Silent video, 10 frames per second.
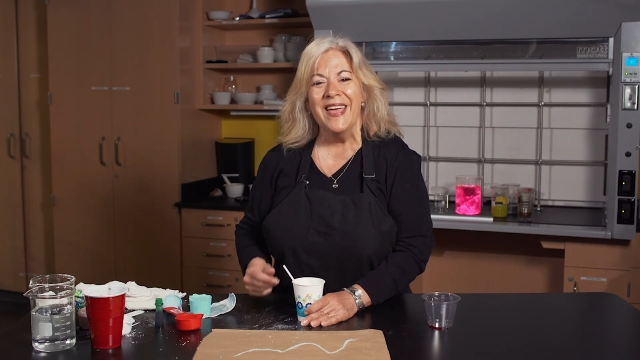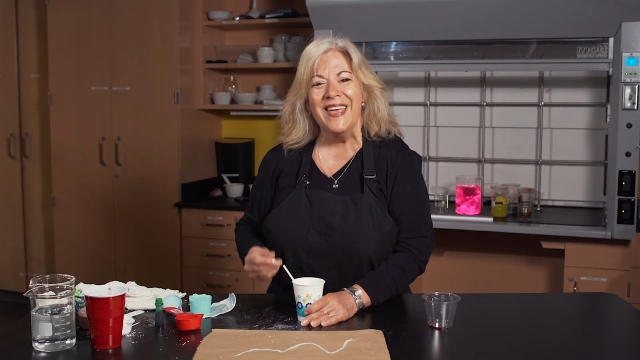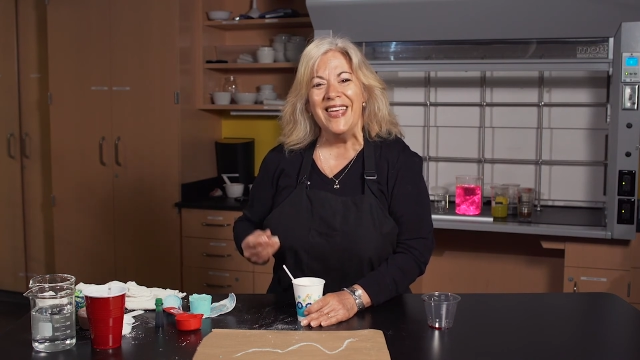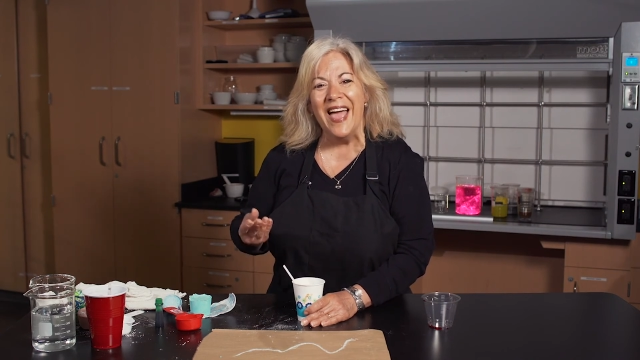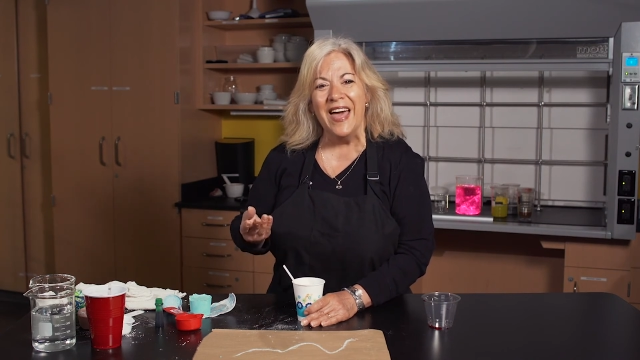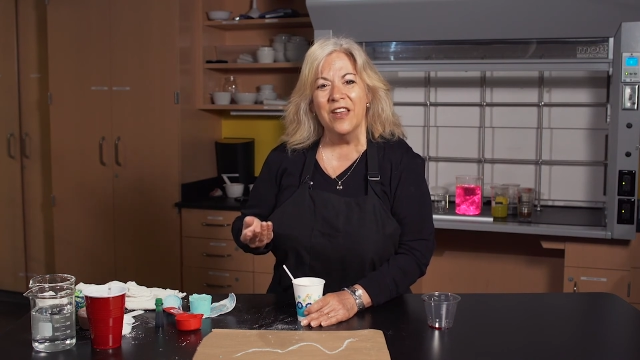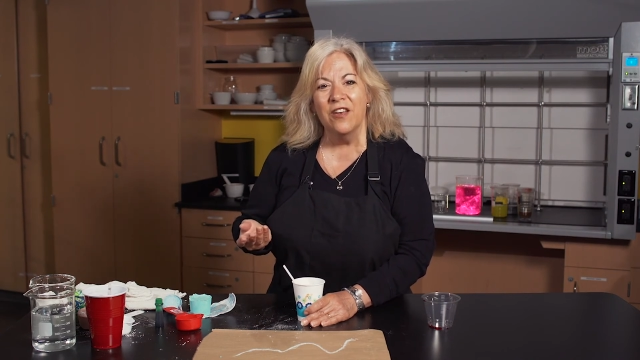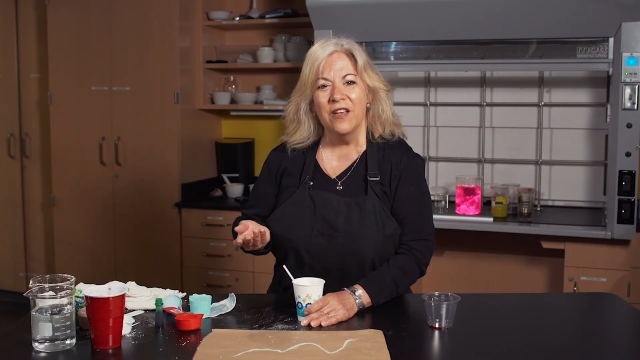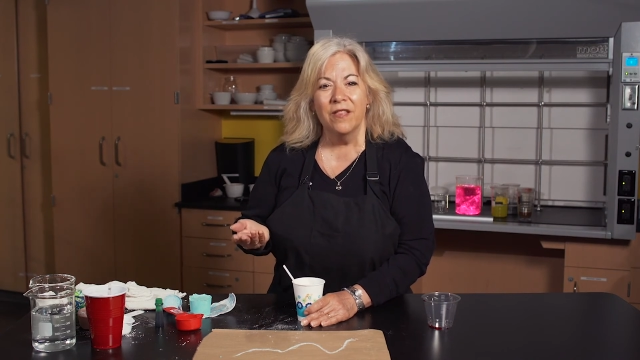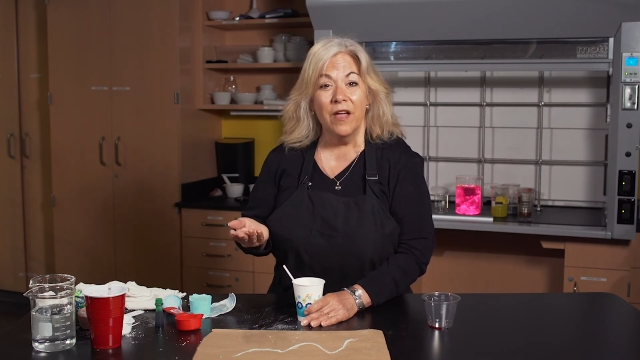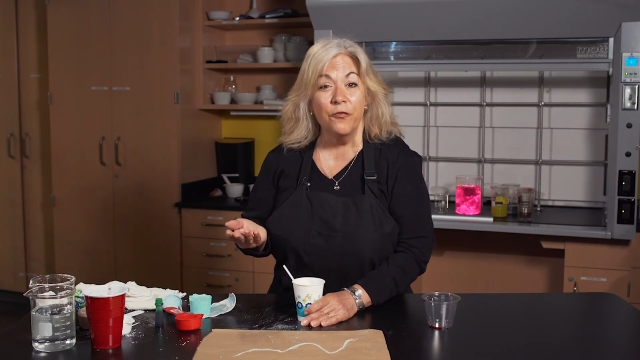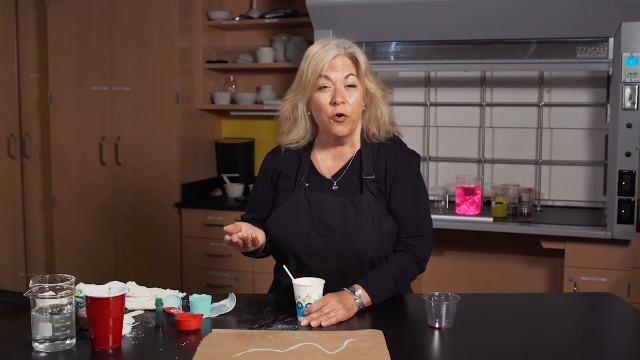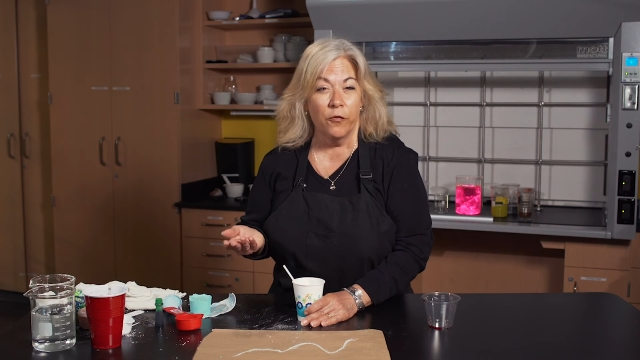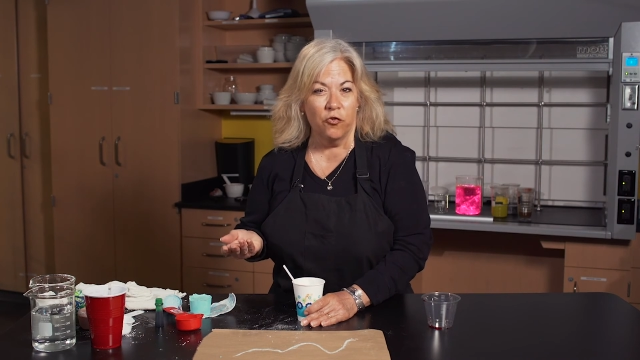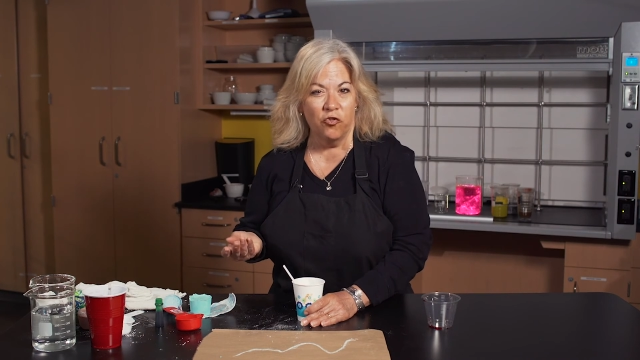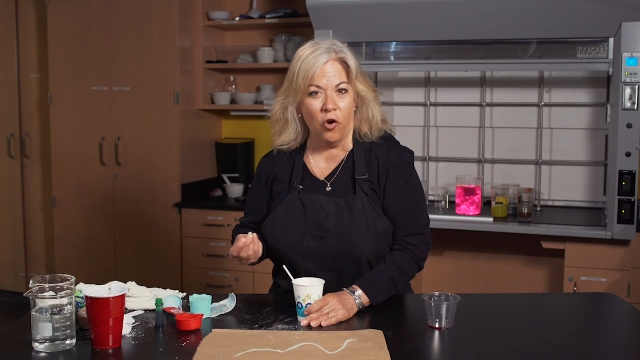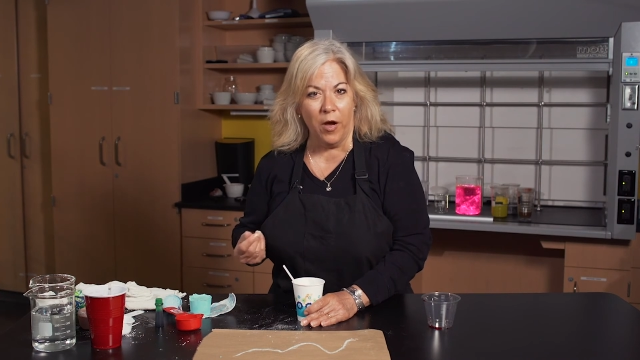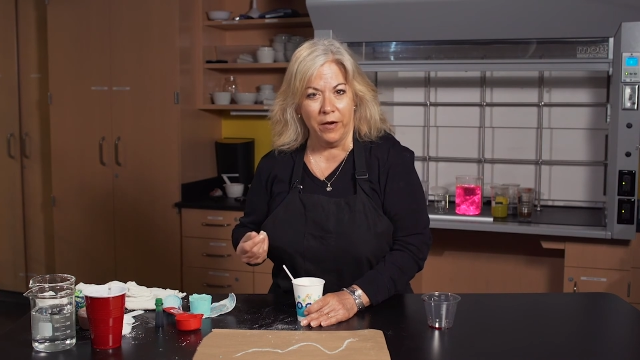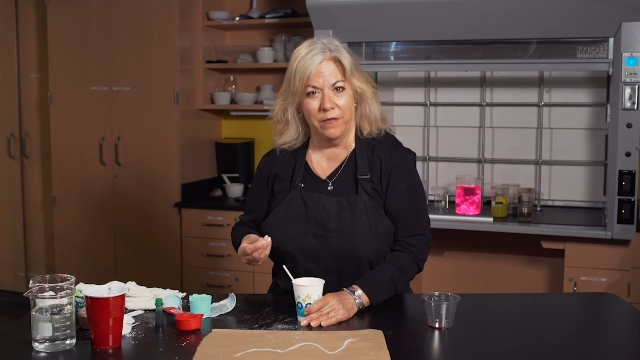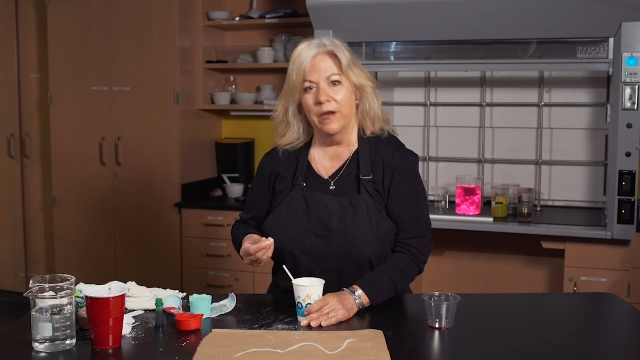He added leftover
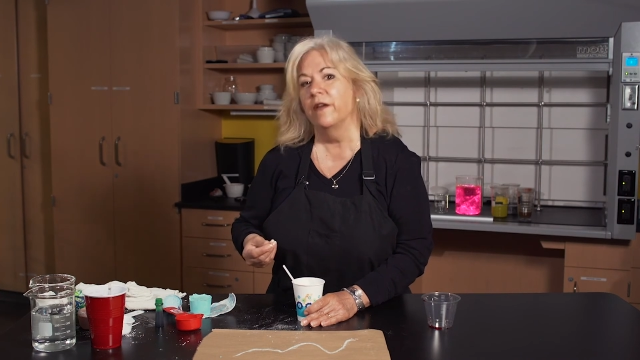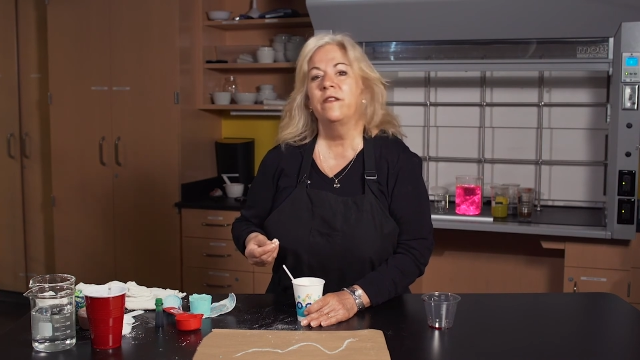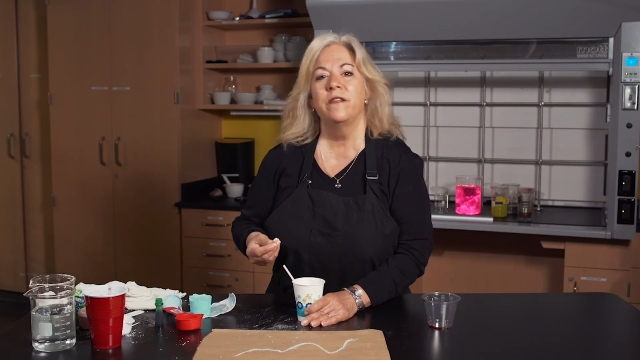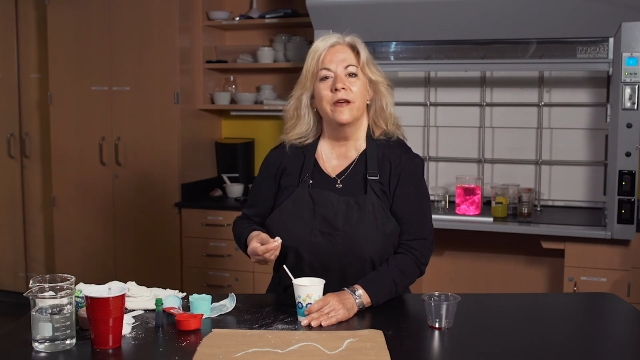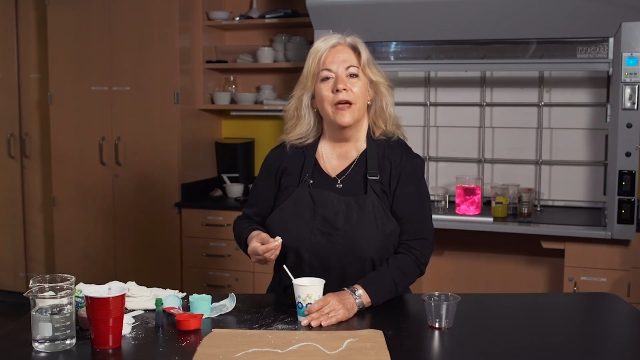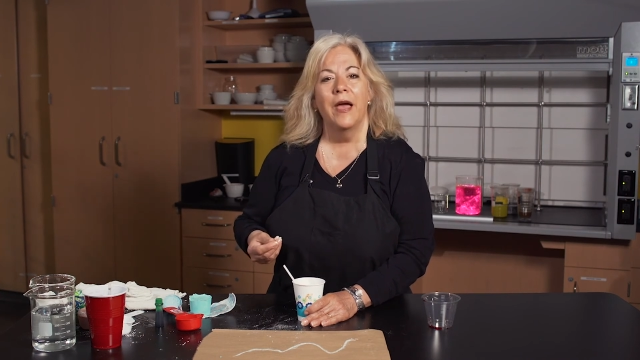chalk dust